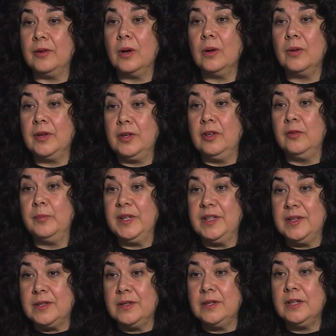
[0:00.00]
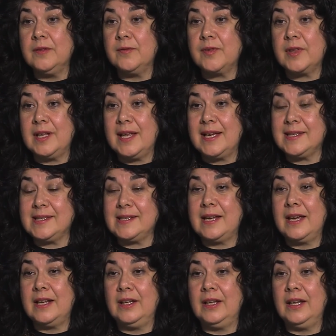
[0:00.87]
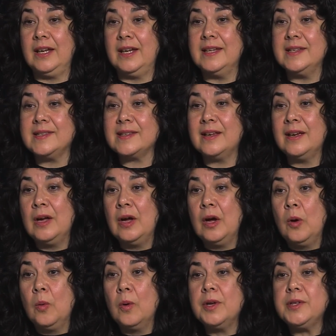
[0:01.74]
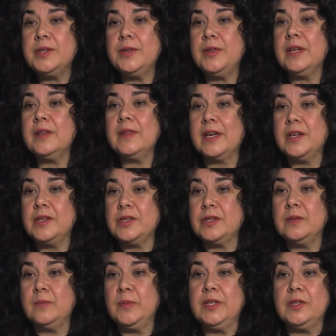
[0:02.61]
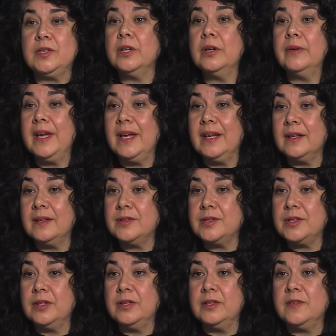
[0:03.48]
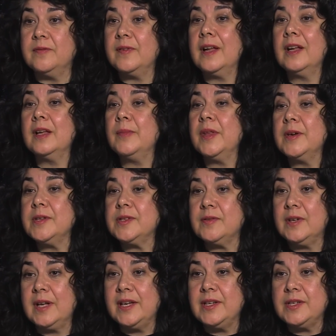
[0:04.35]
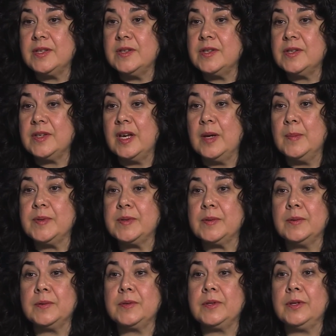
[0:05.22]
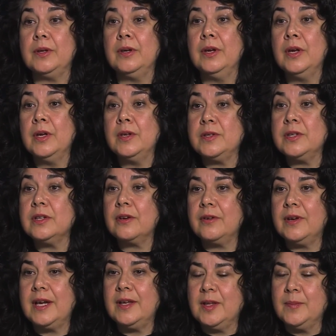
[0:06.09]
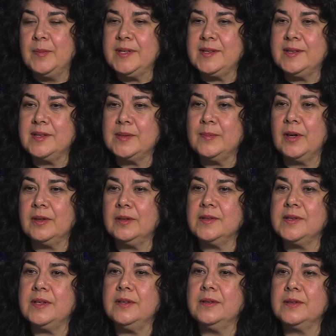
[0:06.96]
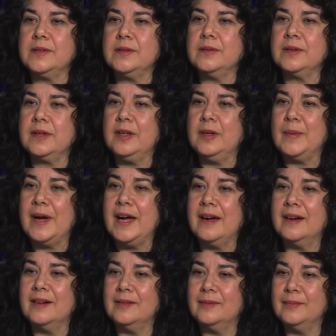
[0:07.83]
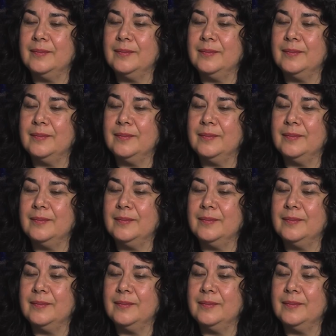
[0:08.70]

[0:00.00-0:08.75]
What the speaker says: role that you've been doing for the last 10 years, what do you think they should be doing to develop those relationships or to create the business models that you're talking about?